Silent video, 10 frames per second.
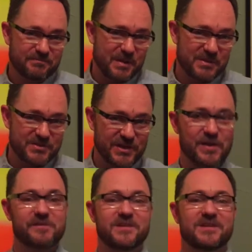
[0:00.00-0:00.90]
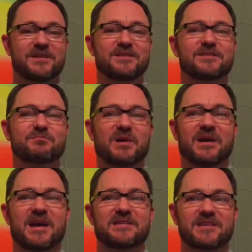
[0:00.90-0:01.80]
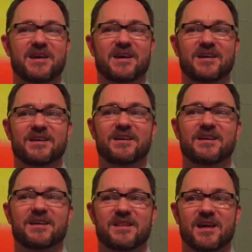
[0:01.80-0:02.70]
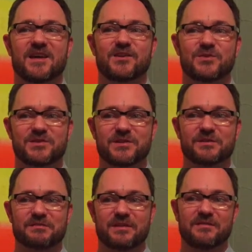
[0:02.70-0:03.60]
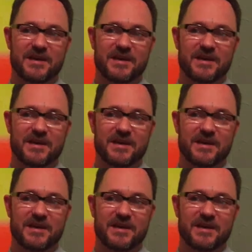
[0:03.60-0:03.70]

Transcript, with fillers: publishing over the years, but I say that you still,